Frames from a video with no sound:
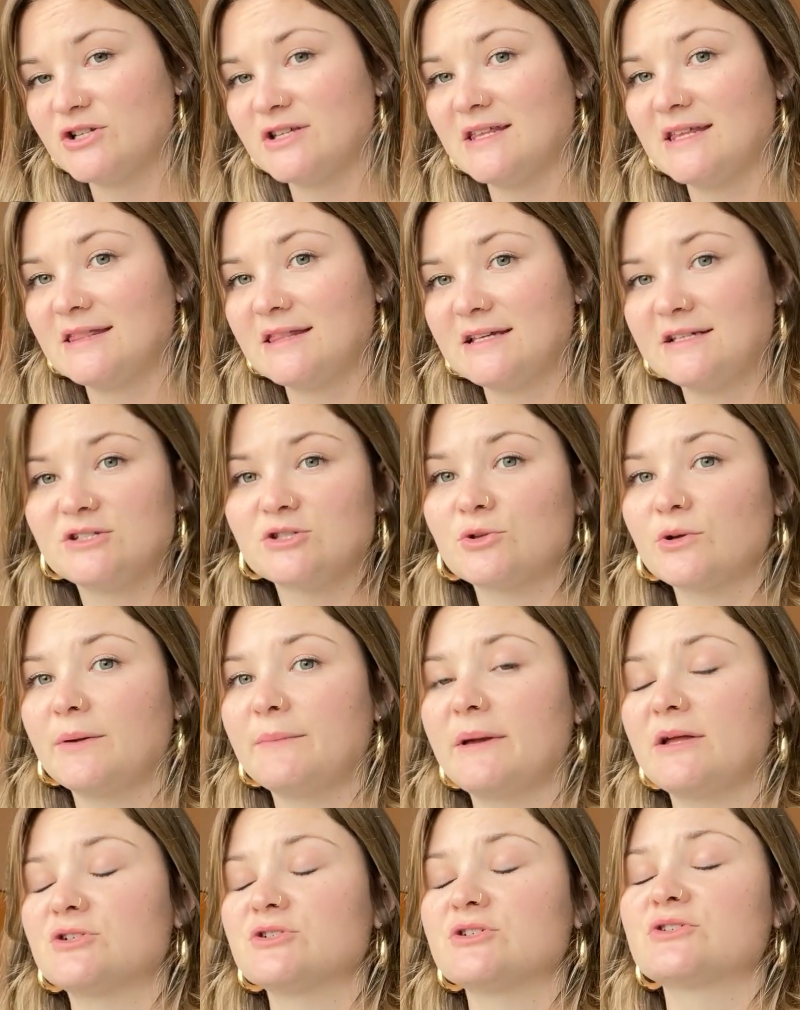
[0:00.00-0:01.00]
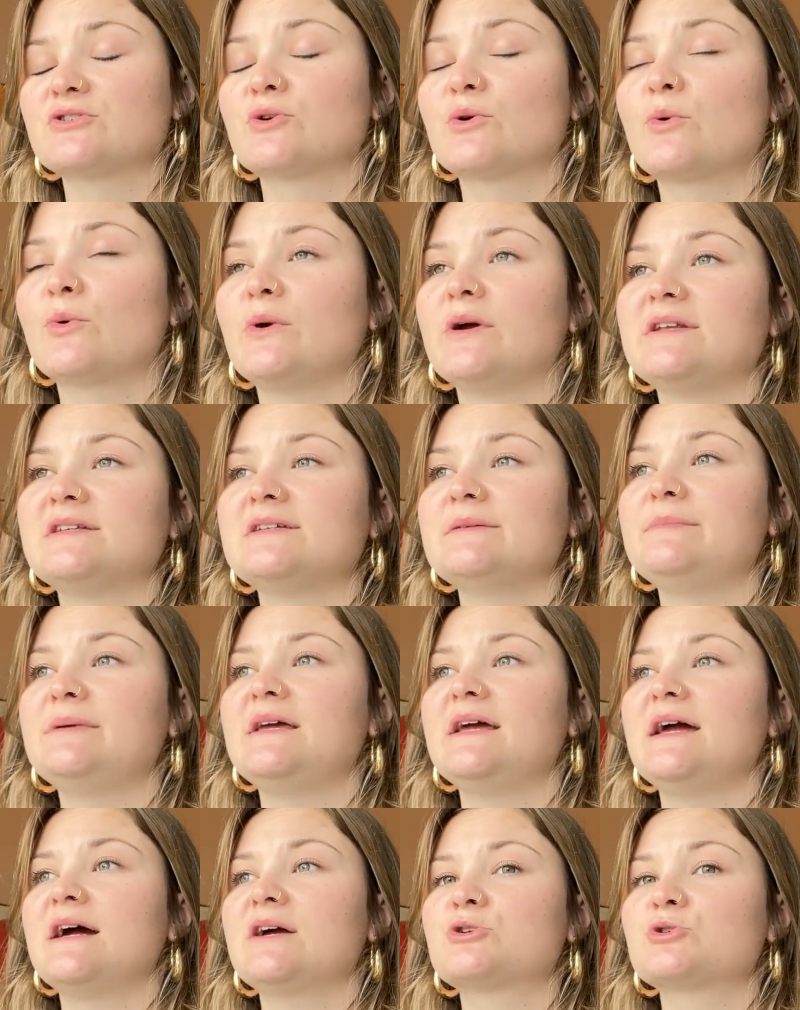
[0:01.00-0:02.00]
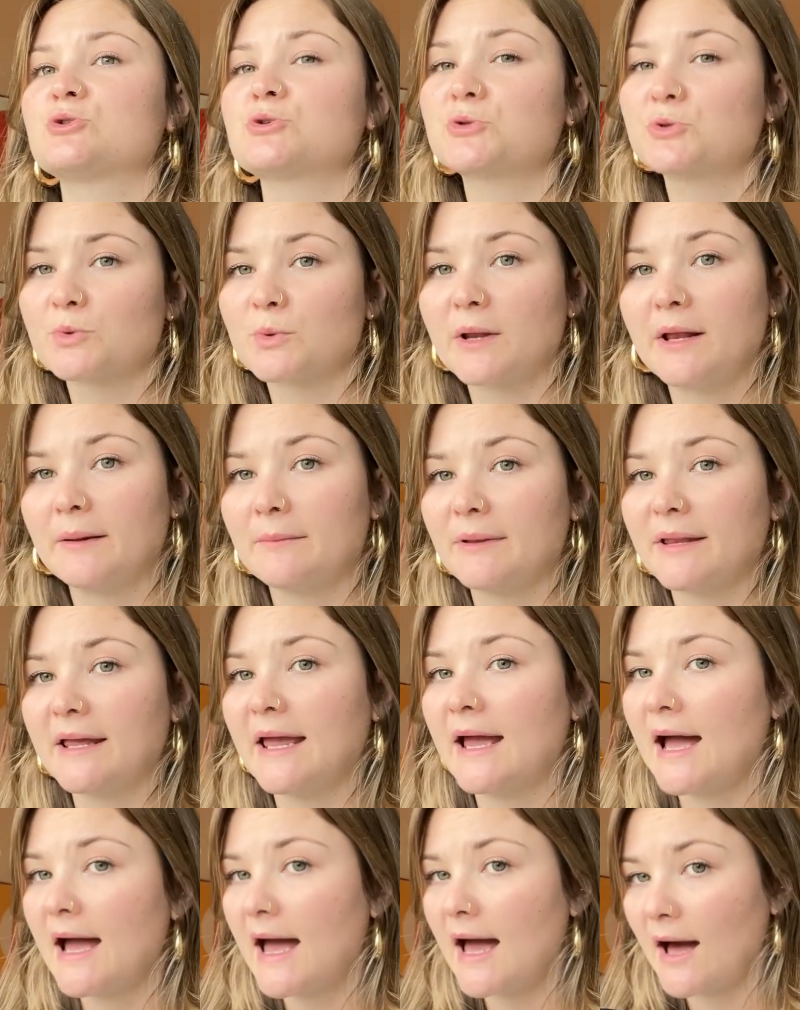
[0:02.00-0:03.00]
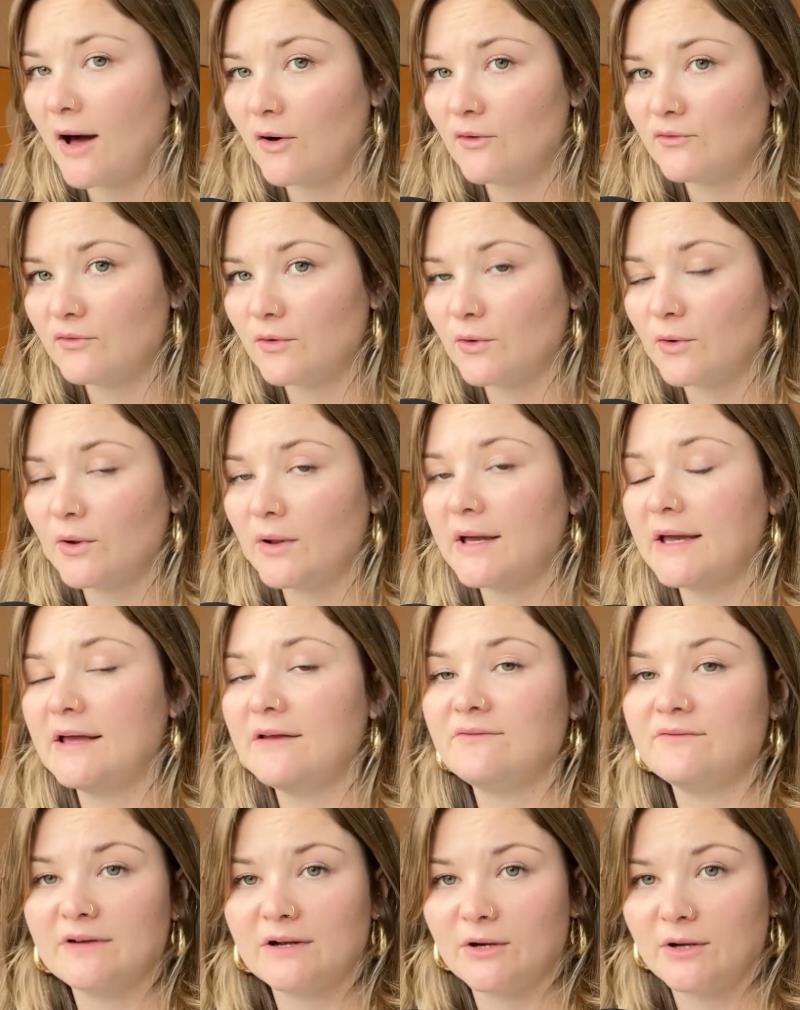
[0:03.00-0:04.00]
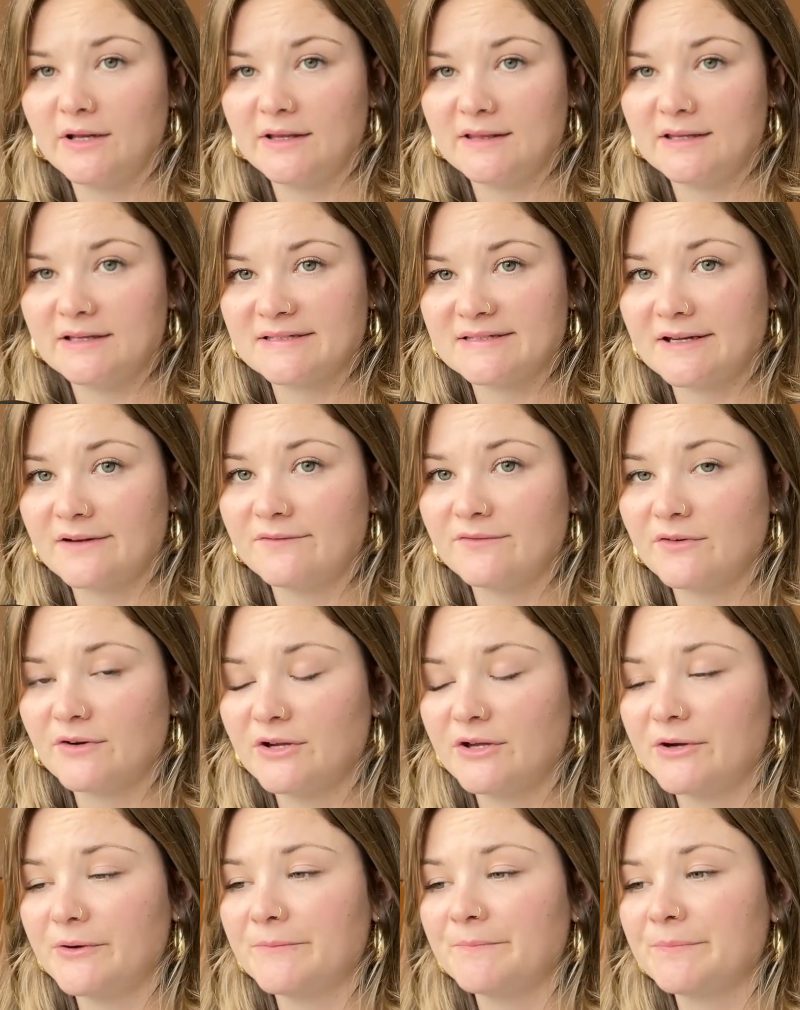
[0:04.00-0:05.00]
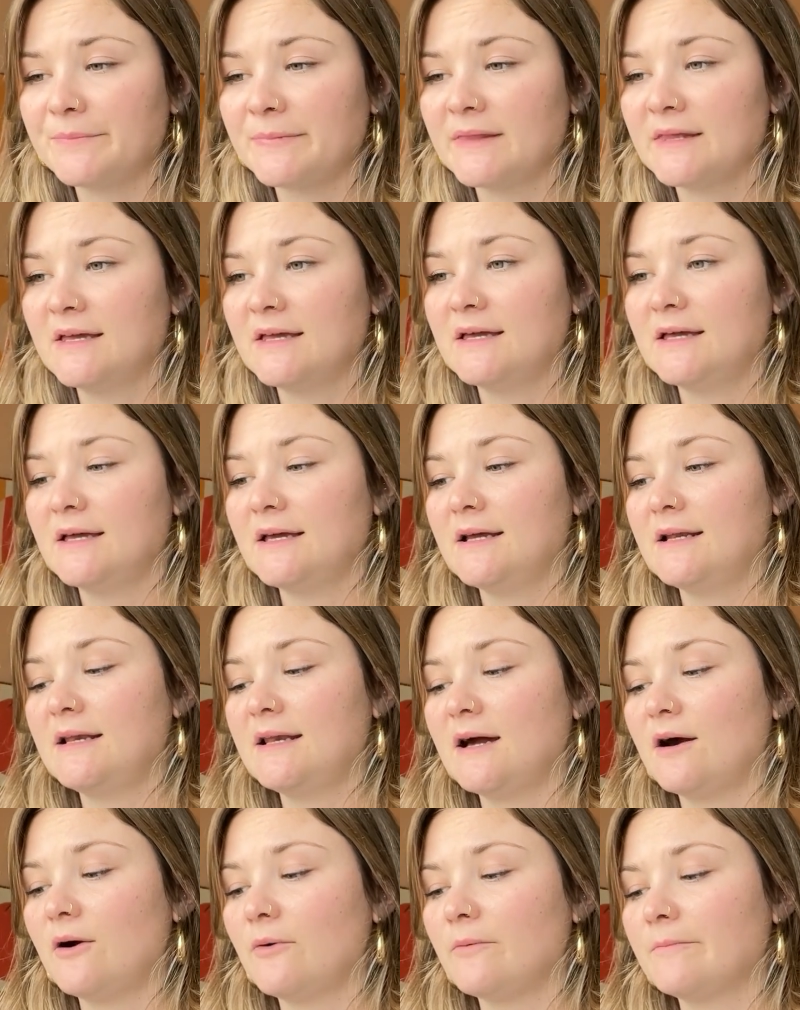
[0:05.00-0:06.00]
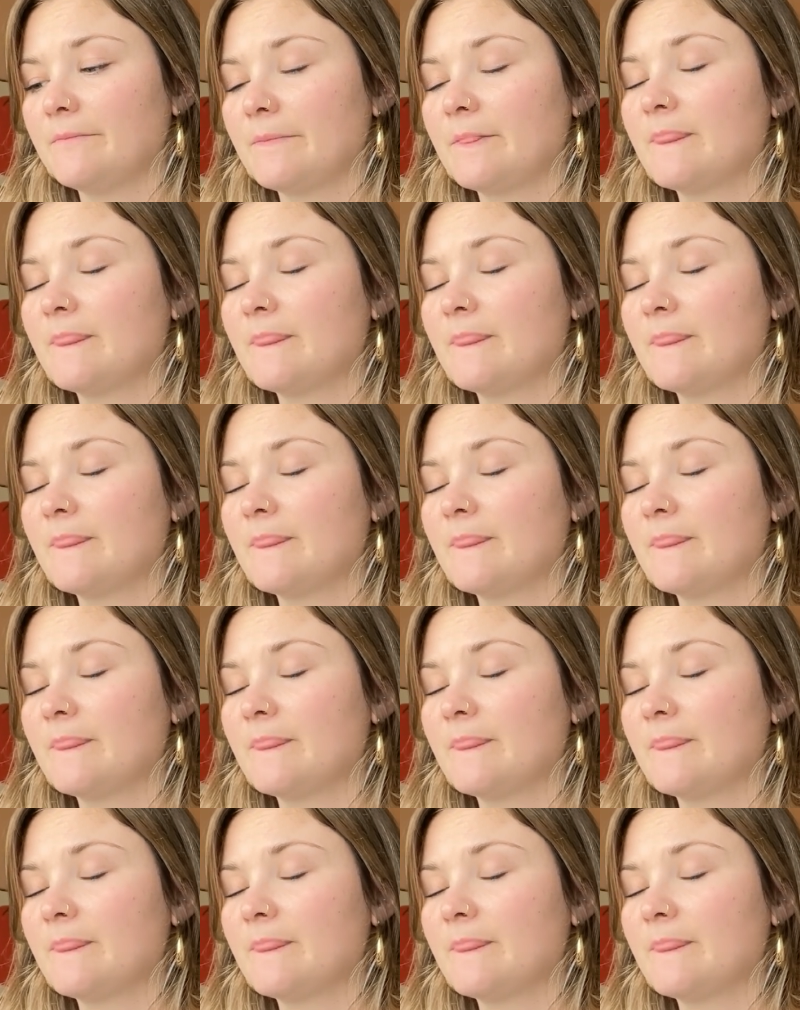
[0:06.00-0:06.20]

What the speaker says: then these 3 metrics are going to be extremely helpful in figuring these out for you. Now,